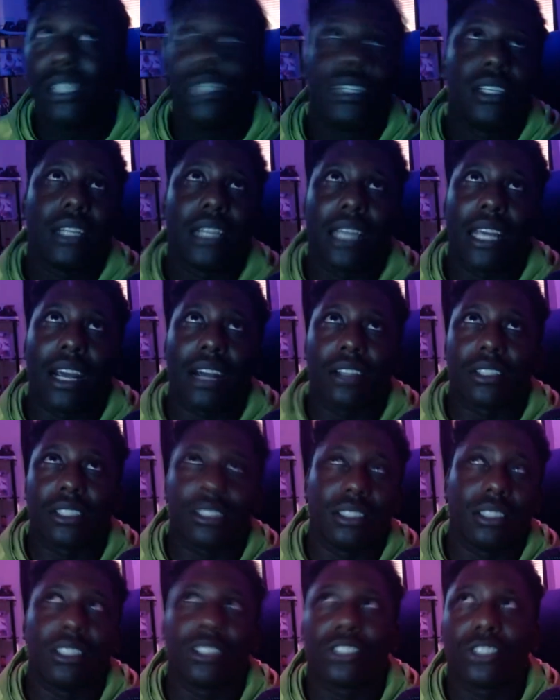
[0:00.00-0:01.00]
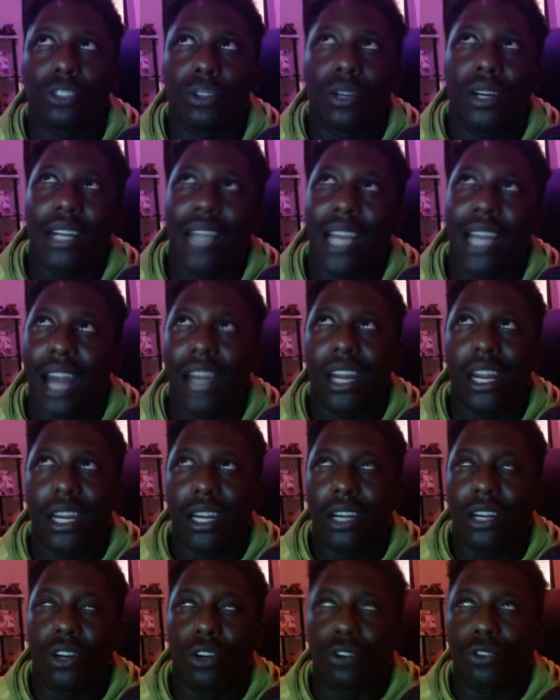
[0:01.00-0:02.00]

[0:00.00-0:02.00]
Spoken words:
the characters in the story, they kind of needed to go